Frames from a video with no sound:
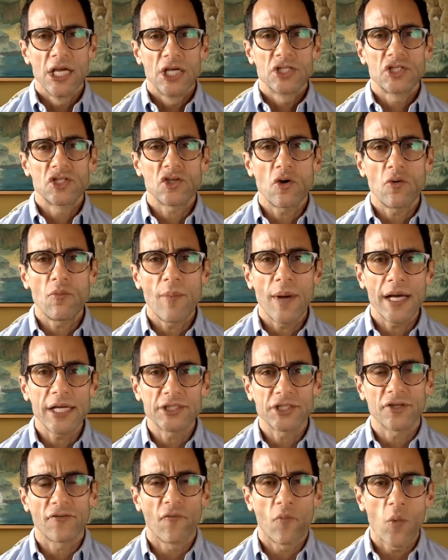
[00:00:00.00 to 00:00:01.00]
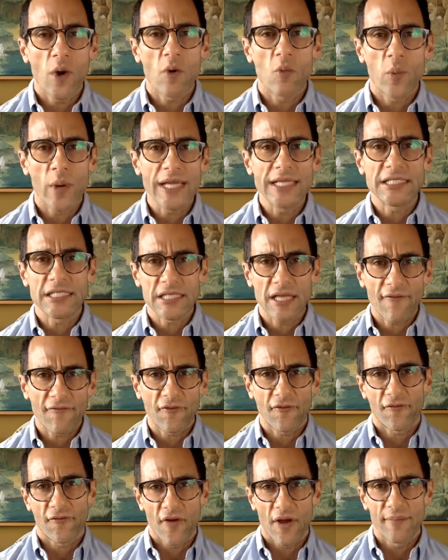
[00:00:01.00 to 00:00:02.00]
So much of what we
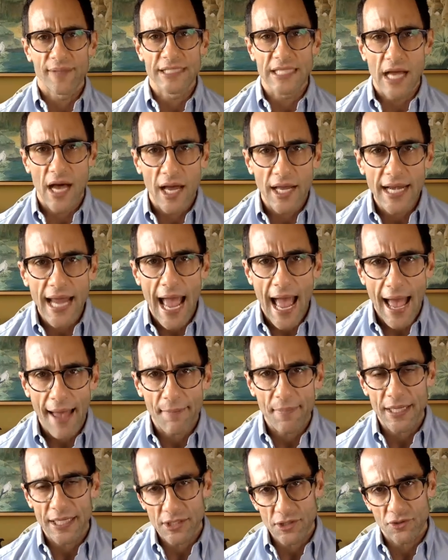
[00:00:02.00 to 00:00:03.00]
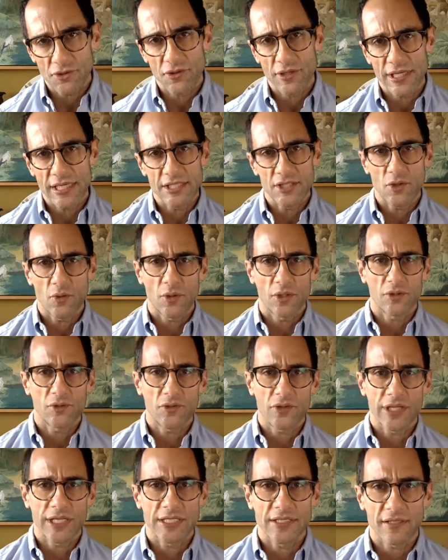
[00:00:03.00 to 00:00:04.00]
suffer from as unhappy attorneys who are
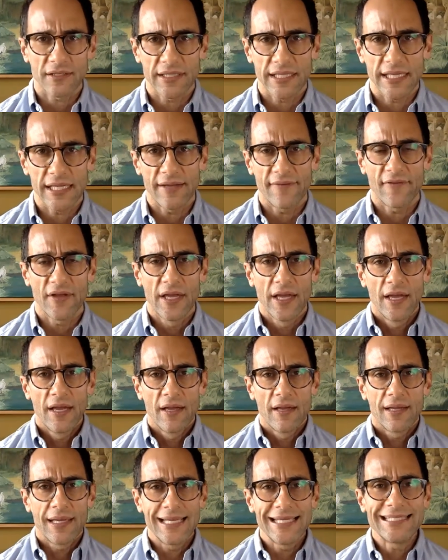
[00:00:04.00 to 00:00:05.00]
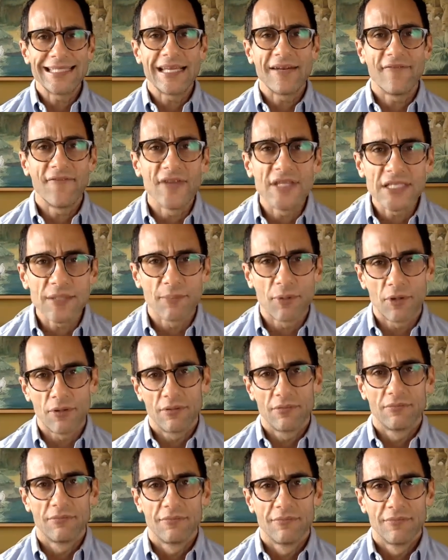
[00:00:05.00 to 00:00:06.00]
looking to leave is invisible.